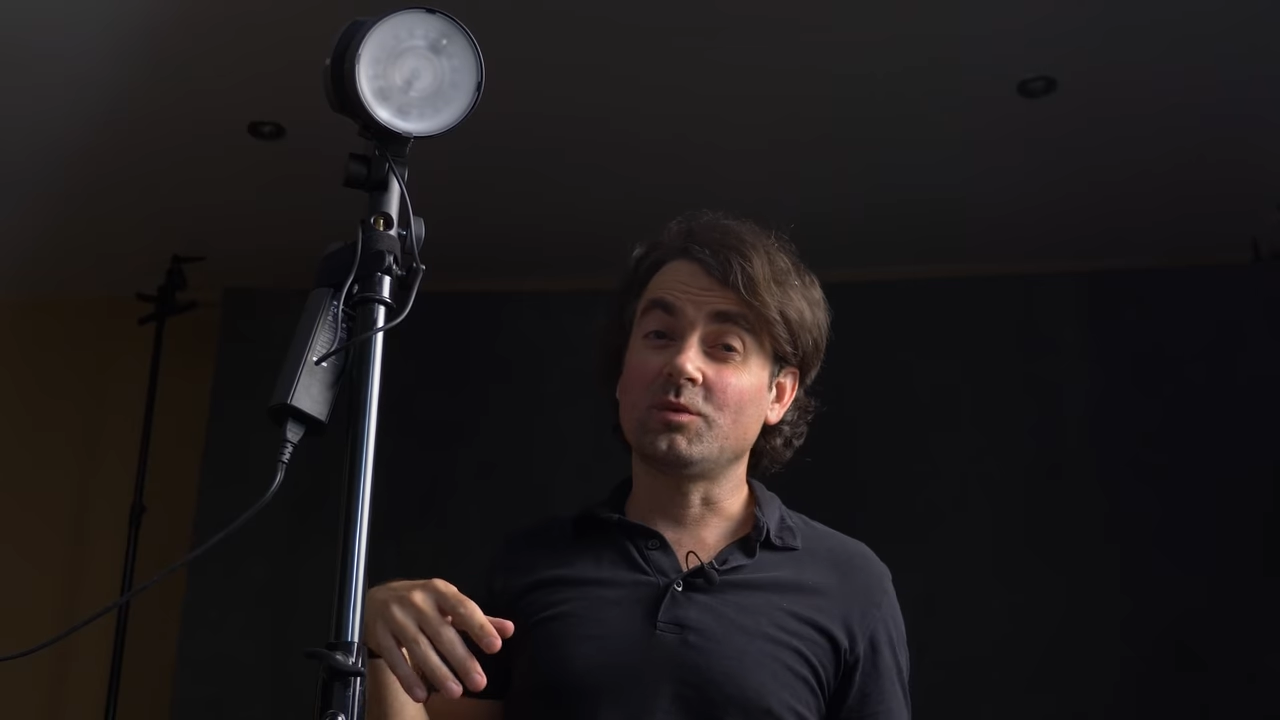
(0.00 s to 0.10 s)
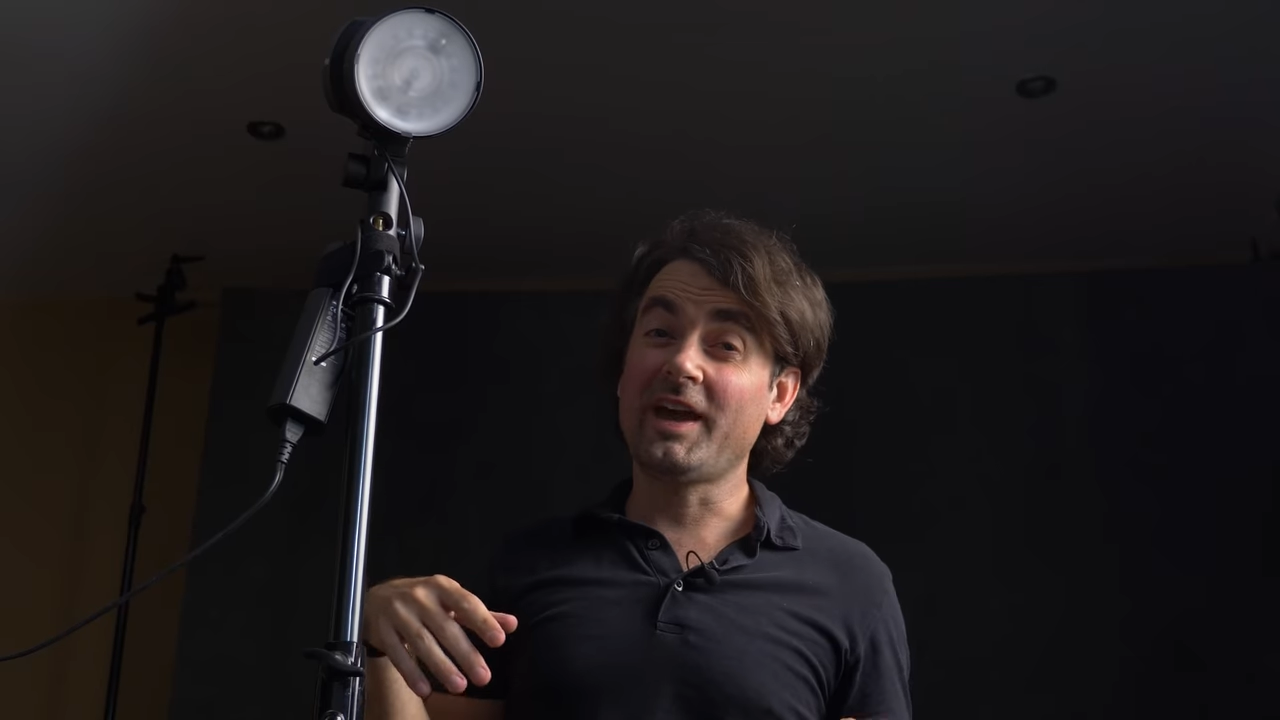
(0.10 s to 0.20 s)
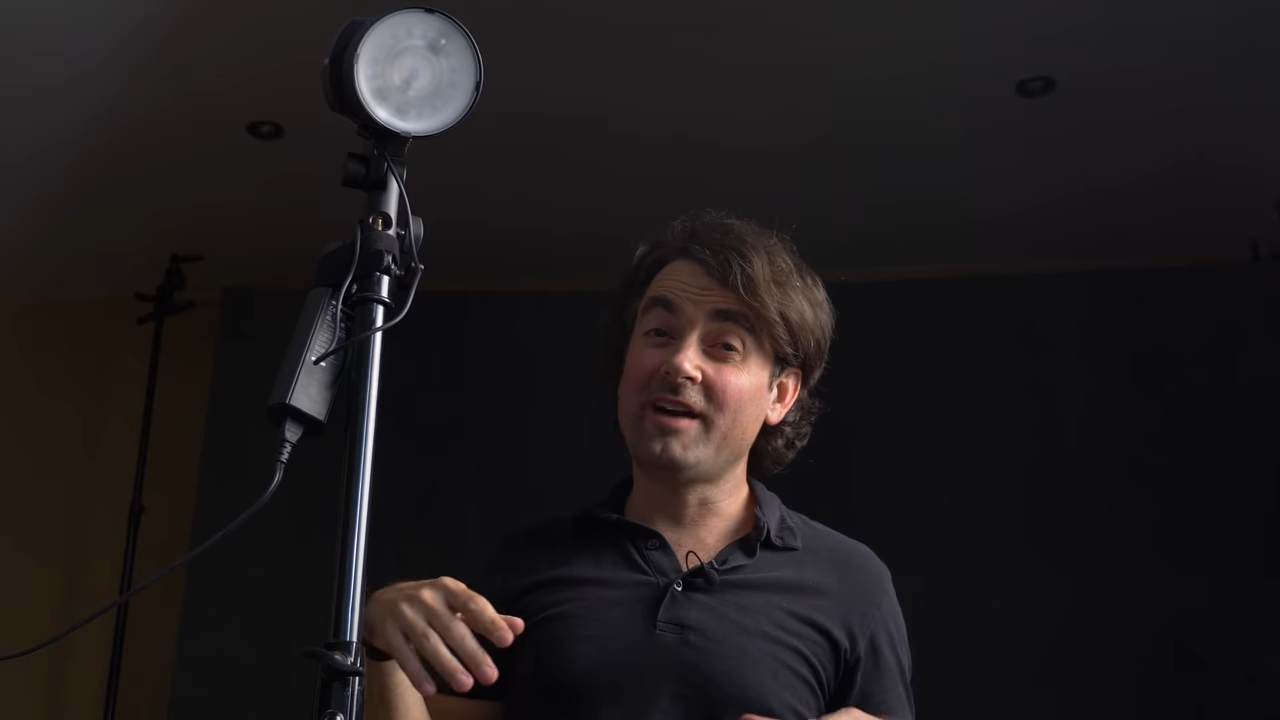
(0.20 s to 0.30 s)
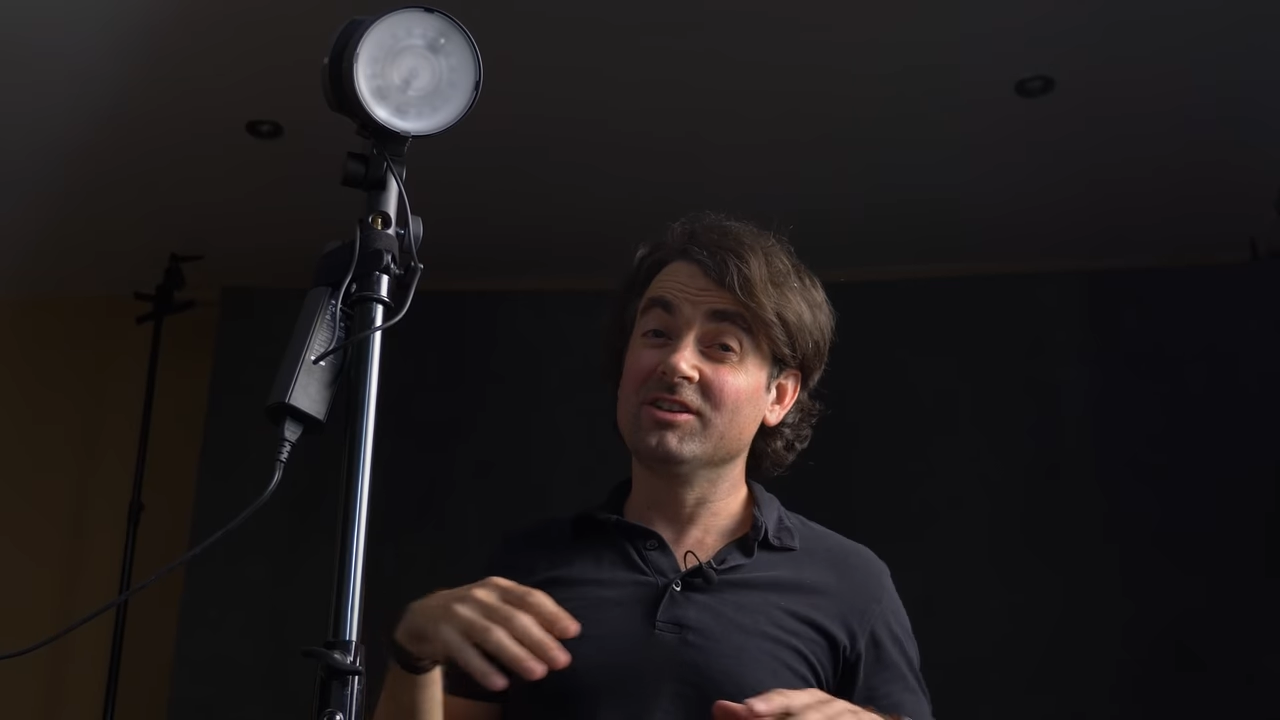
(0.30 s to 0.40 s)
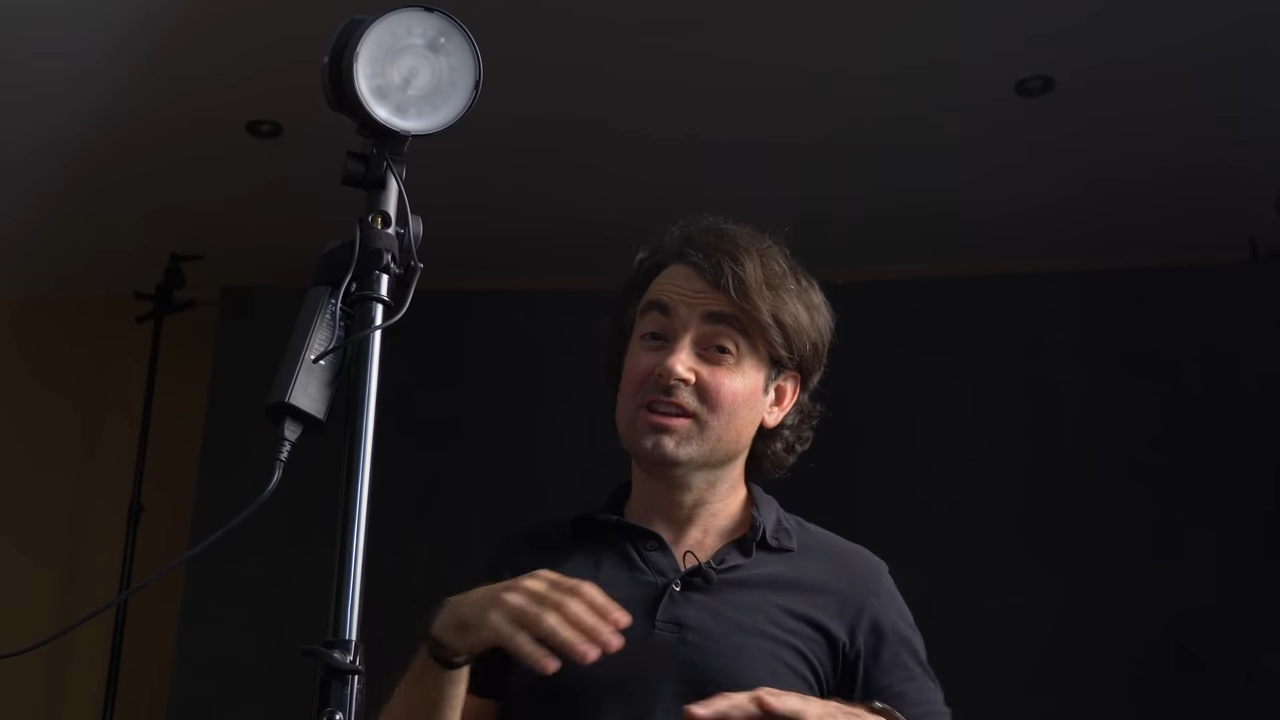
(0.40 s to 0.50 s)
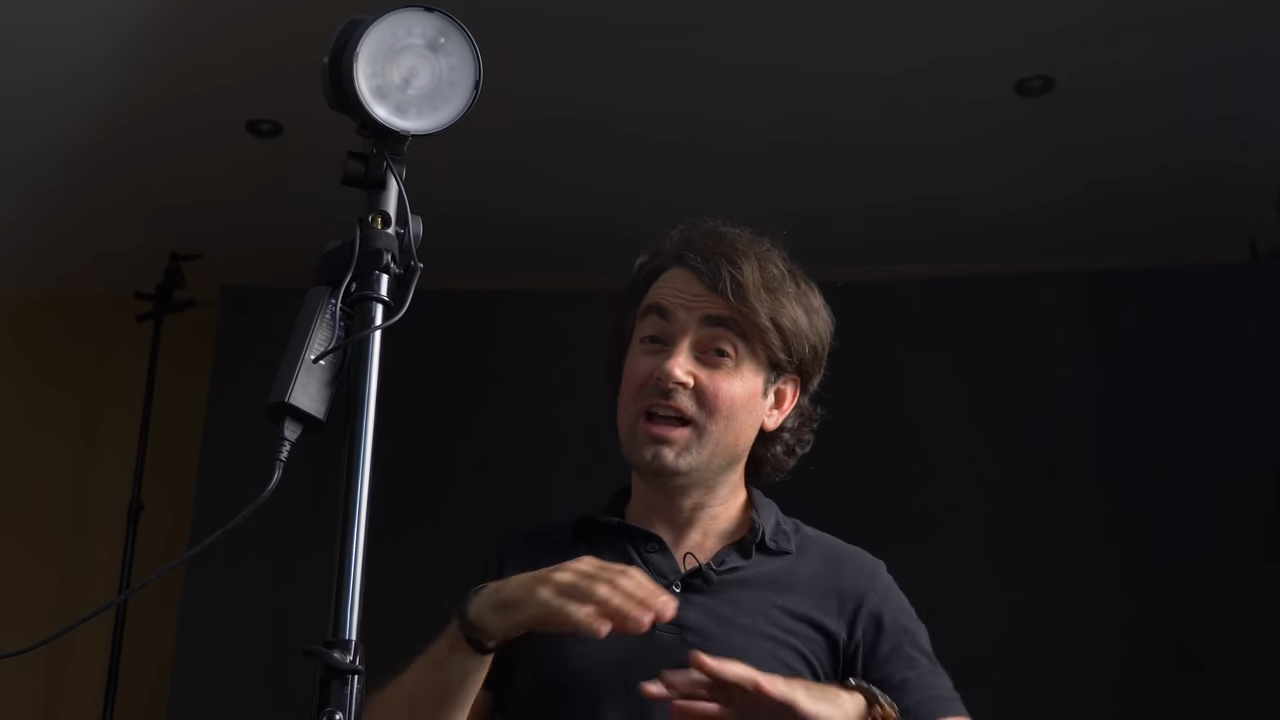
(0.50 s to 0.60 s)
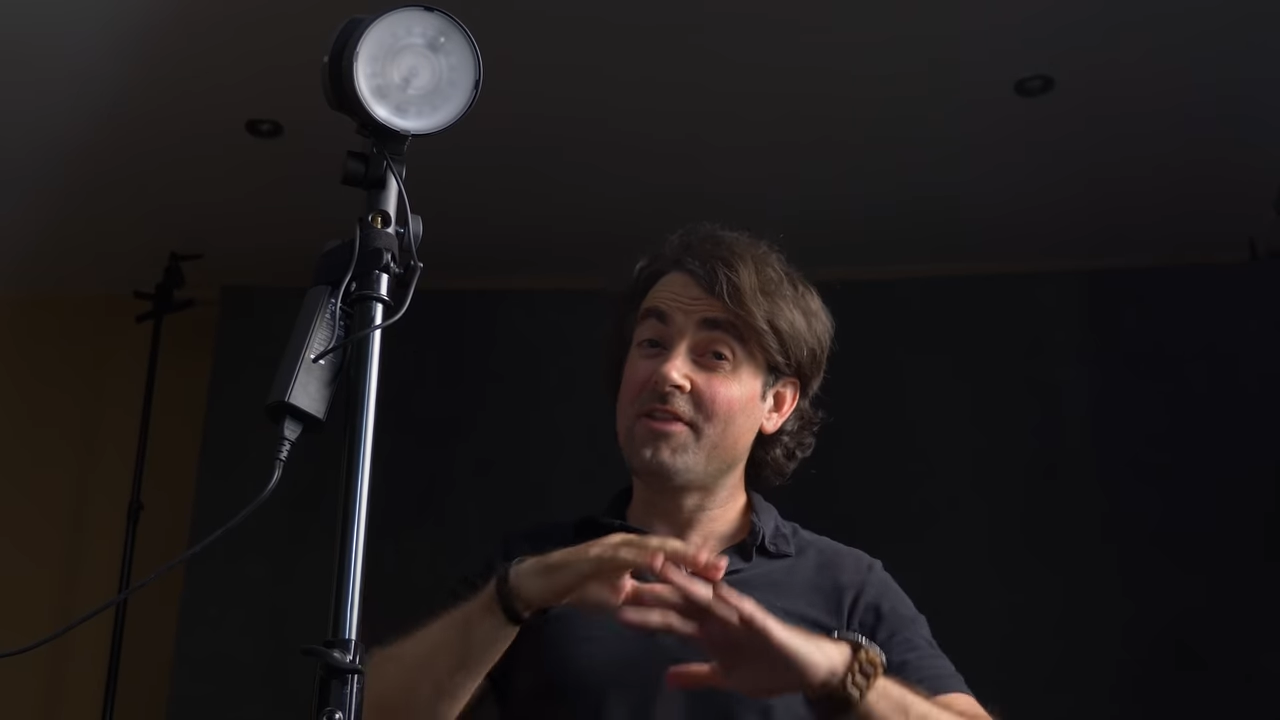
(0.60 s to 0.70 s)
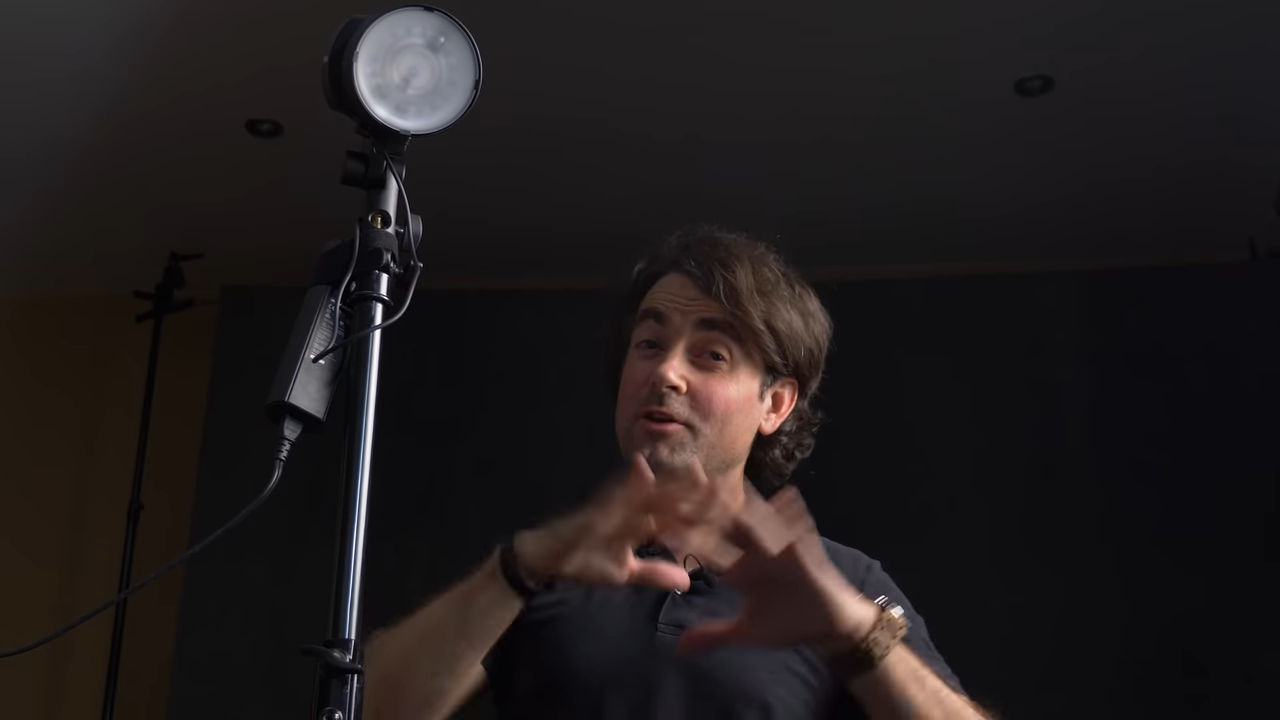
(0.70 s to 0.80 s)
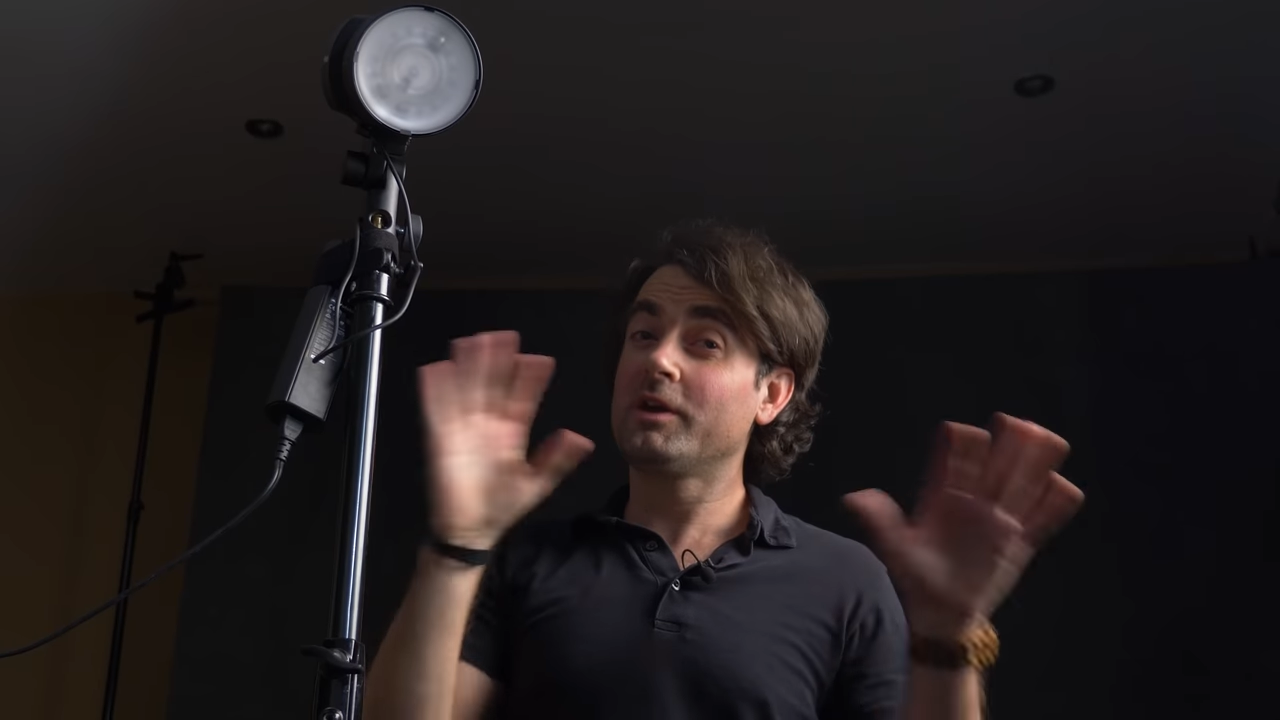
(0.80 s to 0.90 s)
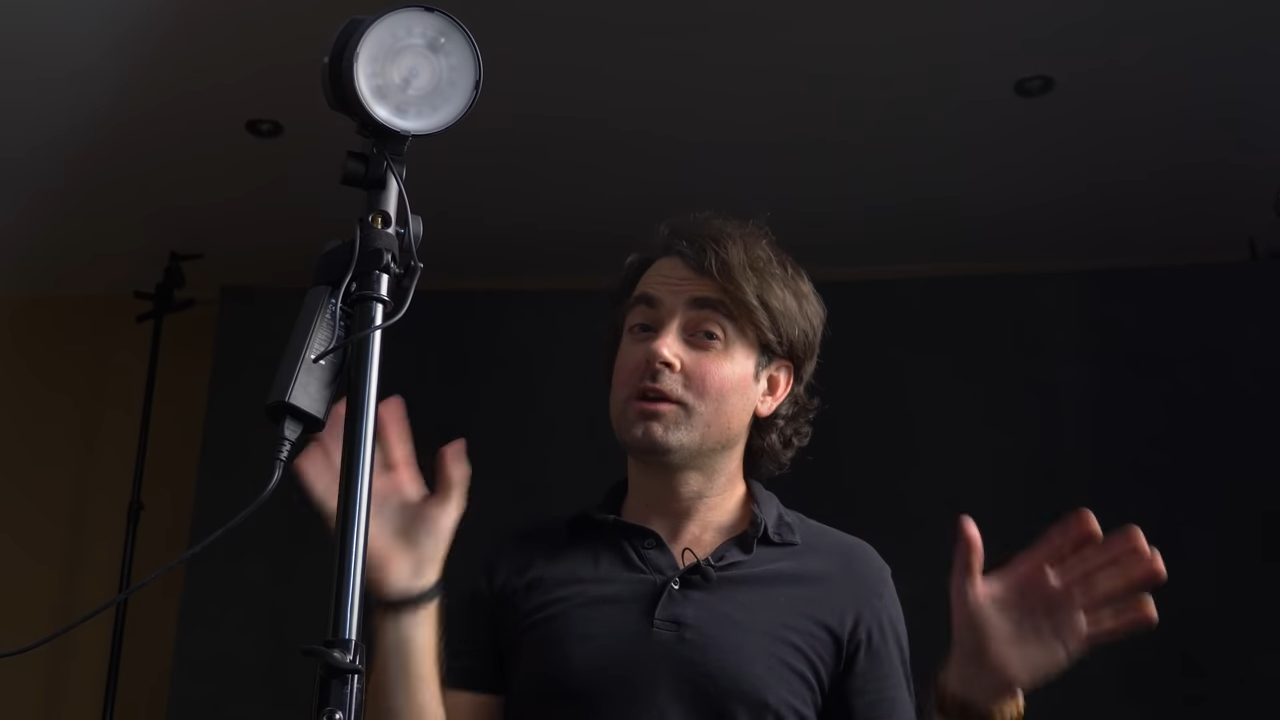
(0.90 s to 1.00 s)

we have a lot that